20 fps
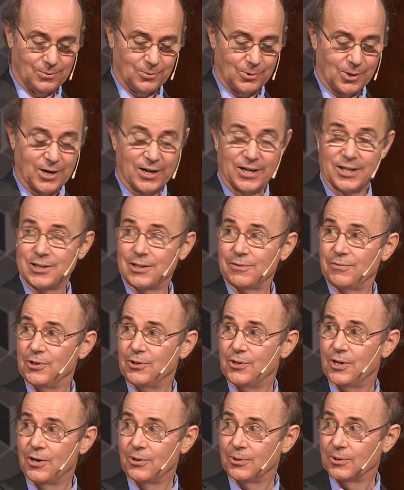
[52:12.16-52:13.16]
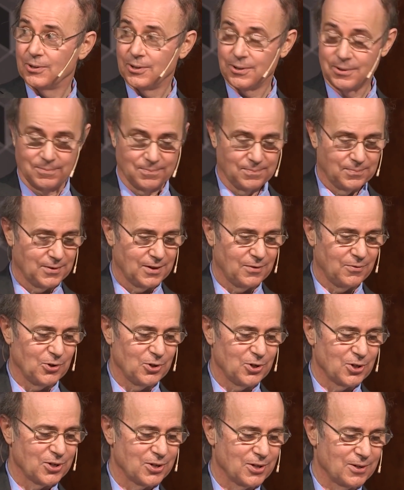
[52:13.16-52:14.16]
Whereas if you don't, if
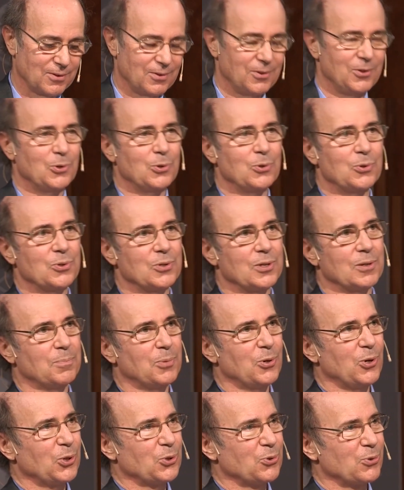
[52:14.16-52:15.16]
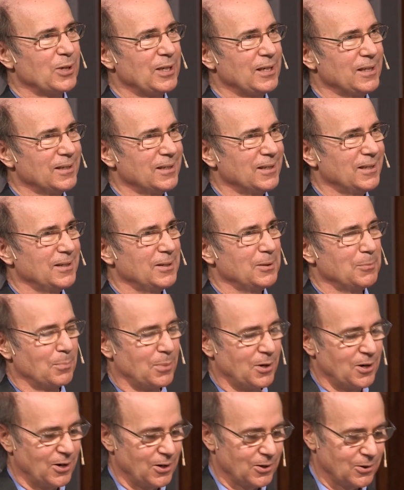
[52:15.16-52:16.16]
you just use the paltry
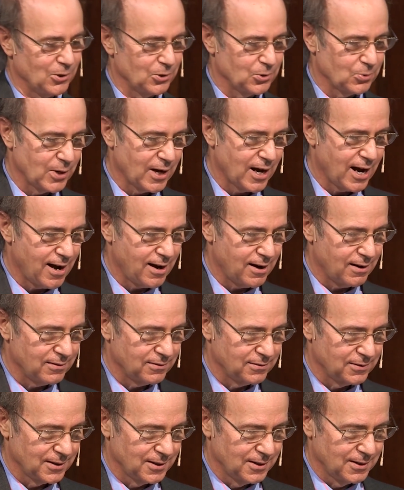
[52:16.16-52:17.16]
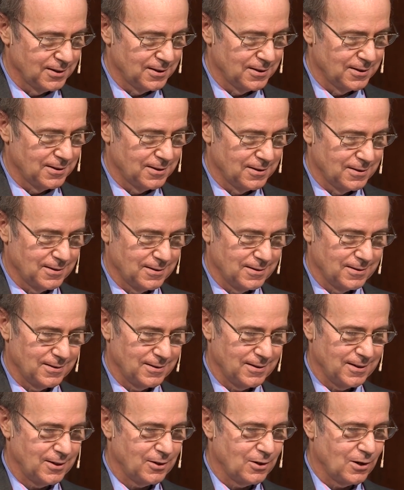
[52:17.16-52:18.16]
particles we have,
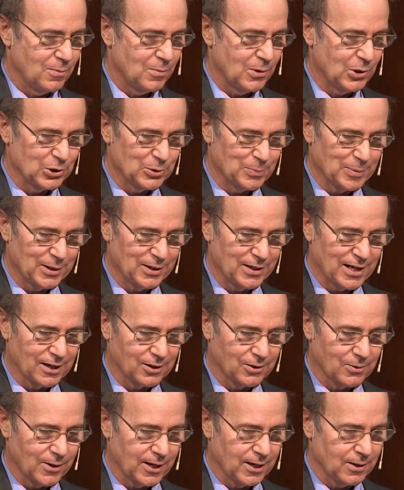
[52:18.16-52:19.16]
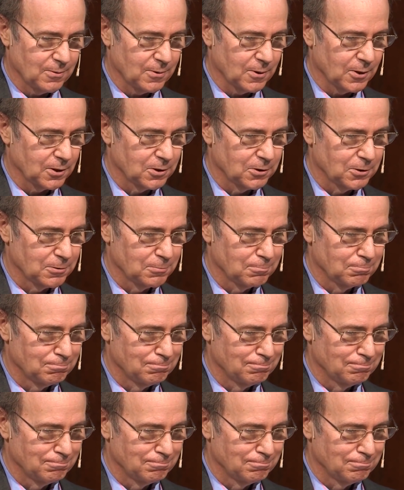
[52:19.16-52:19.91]
it almost but not quite works.